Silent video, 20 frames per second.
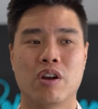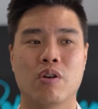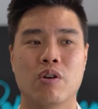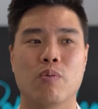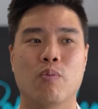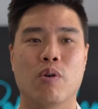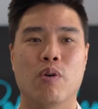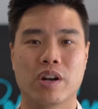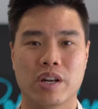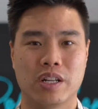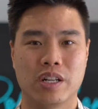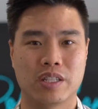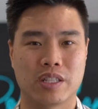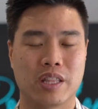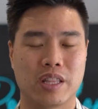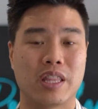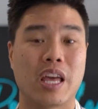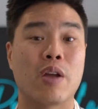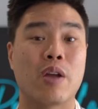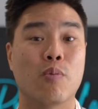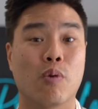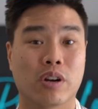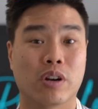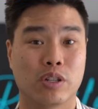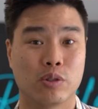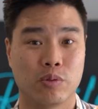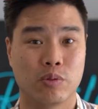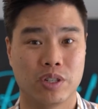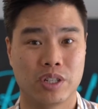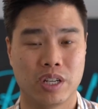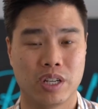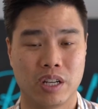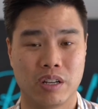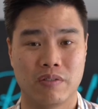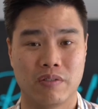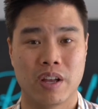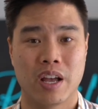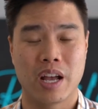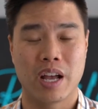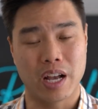what it is they wanted to achieve
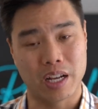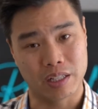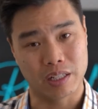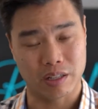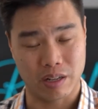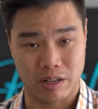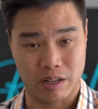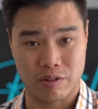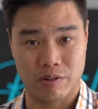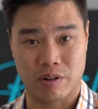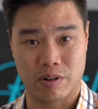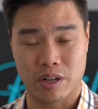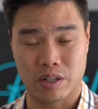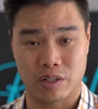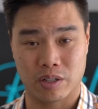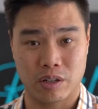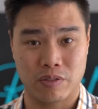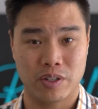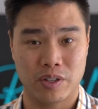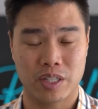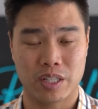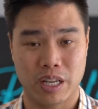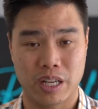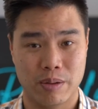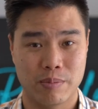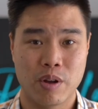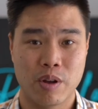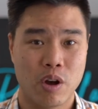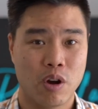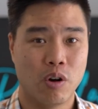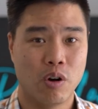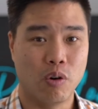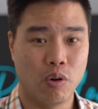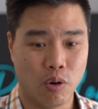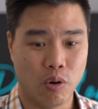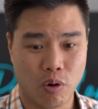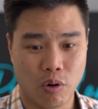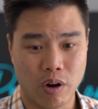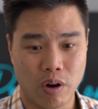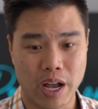as either a service team
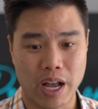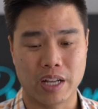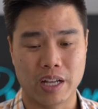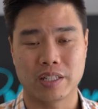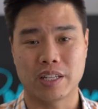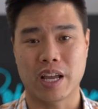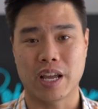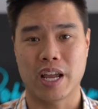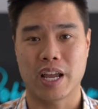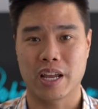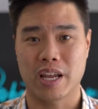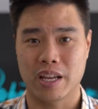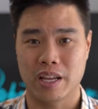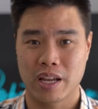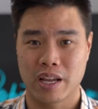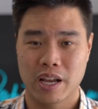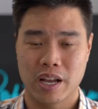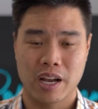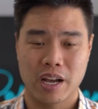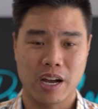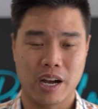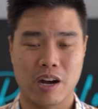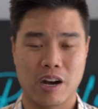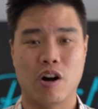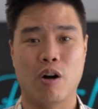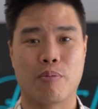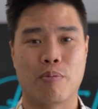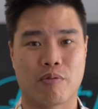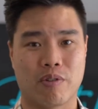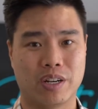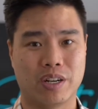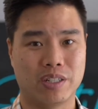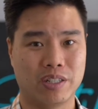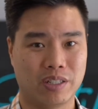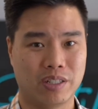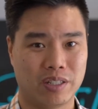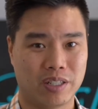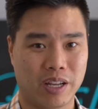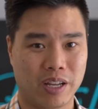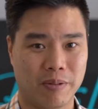or as a
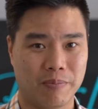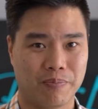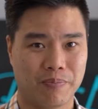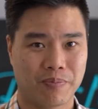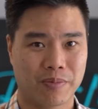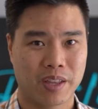operations team.